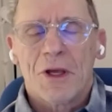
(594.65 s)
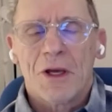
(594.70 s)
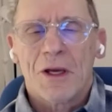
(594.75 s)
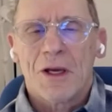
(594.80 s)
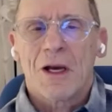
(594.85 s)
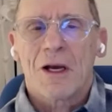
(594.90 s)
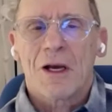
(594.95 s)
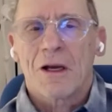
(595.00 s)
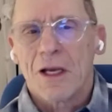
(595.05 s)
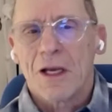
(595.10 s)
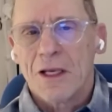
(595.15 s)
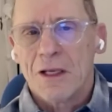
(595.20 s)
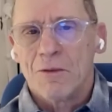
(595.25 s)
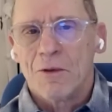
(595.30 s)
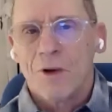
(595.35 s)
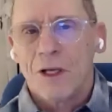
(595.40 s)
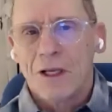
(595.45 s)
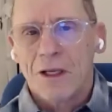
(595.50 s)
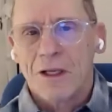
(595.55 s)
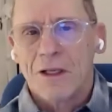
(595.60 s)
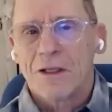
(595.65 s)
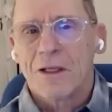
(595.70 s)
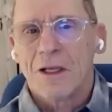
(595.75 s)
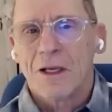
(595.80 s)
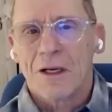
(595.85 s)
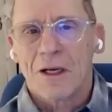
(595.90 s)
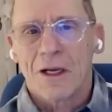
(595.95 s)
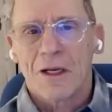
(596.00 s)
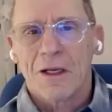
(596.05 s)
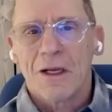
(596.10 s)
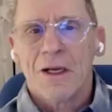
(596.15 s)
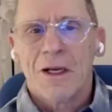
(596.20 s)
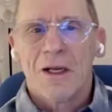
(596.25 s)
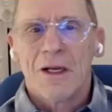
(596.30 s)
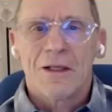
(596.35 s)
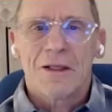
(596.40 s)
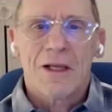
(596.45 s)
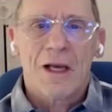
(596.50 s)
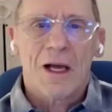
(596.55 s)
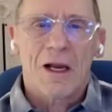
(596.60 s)
And he did it
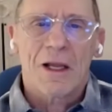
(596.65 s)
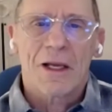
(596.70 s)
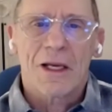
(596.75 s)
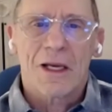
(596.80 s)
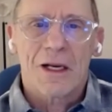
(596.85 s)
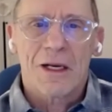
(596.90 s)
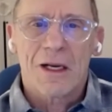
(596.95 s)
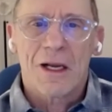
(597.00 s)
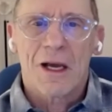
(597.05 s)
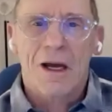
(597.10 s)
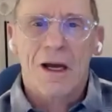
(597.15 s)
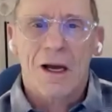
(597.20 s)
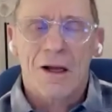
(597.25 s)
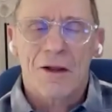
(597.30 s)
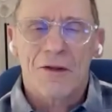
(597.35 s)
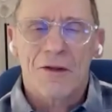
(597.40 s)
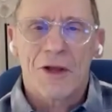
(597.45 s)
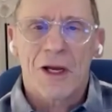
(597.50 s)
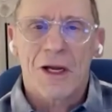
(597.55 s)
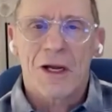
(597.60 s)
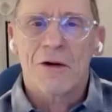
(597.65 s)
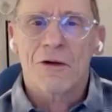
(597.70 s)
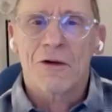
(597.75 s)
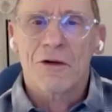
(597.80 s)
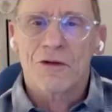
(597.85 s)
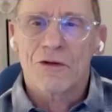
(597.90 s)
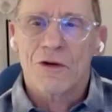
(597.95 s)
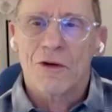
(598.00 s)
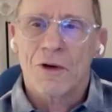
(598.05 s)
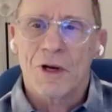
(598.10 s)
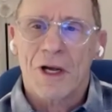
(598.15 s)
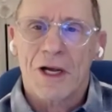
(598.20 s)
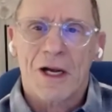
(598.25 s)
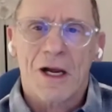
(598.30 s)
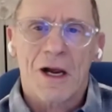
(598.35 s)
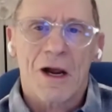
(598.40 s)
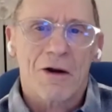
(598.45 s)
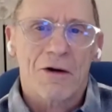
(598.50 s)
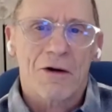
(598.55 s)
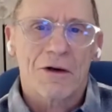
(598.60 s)
telling the Arizona
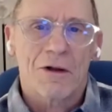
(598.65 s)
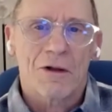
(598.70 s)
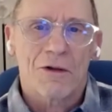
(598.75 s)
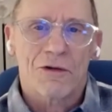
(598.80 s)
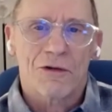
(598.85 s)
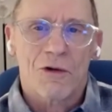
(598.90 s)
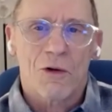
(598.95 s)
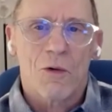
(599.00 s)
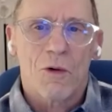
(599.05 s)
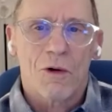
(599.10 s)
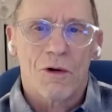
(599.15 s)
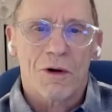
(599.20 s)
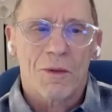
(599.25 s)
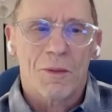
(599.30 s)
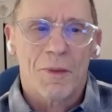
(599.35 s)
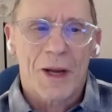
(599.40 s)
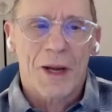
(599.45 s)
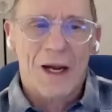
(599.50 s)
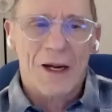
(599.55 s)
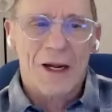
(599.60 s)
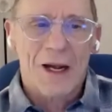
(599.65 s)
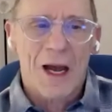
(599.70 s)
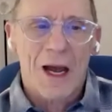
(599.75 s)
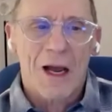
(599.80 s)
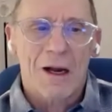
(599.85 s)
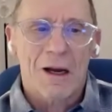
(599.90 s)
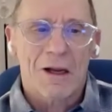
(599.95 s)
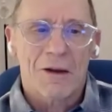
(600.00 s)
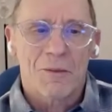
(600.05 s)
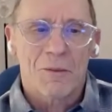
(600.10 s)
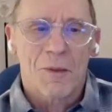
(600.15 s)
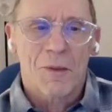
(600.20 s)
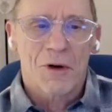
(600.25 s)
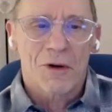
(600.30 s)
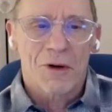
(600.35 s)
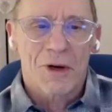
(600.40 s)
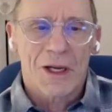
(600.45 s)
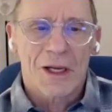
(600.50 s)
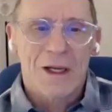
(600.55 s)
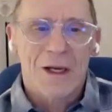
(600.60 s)
Cardinals quarterback, Kyler
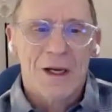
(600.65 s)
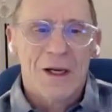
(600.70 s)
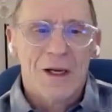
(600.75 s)
Murray,